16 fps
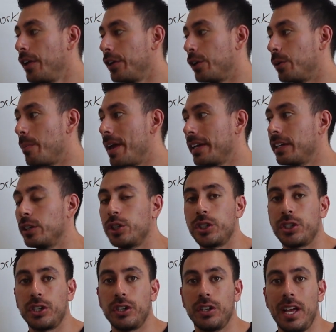you're making
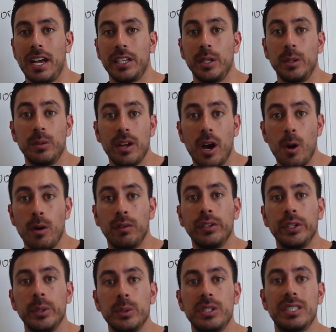sure that you know
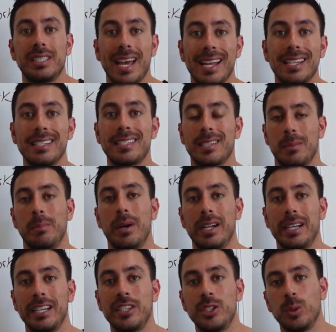if you send
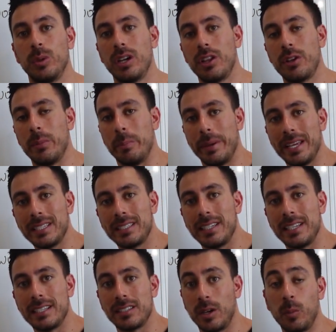somebody to another
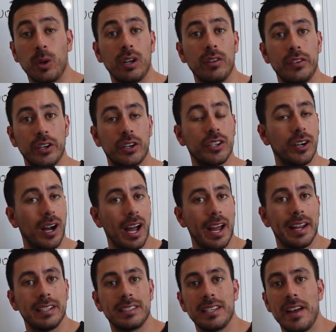business, one of your
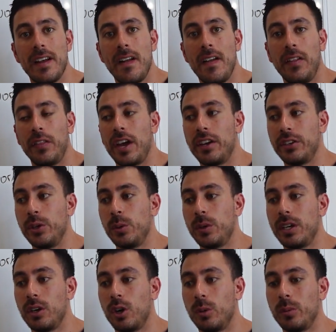clients, that you
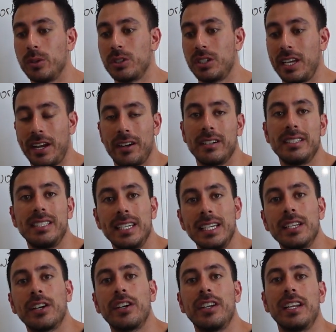can almost guarantee
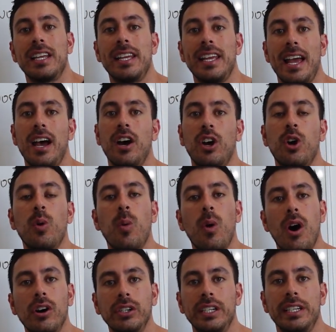they're gonna get a
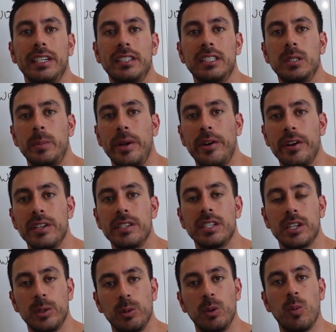quality experience
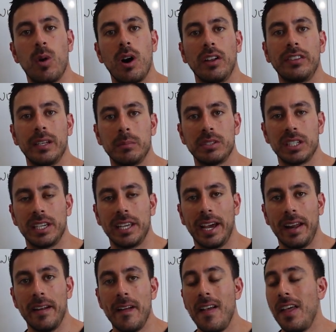that you would want them to
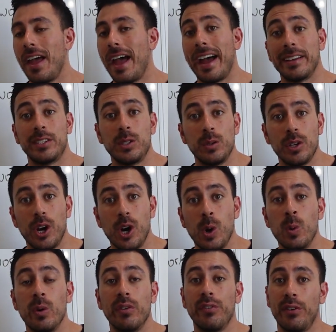get. As you
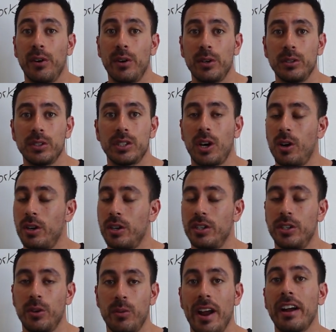know, referrals are
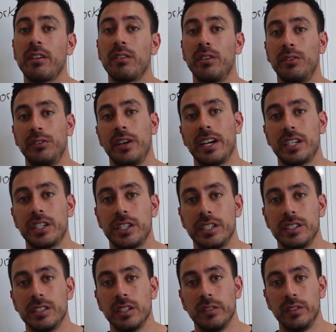direct
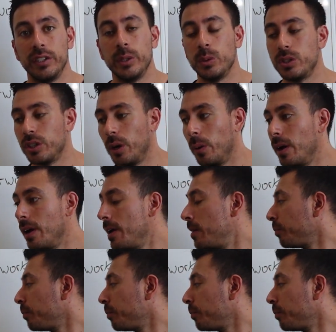reflections of you. So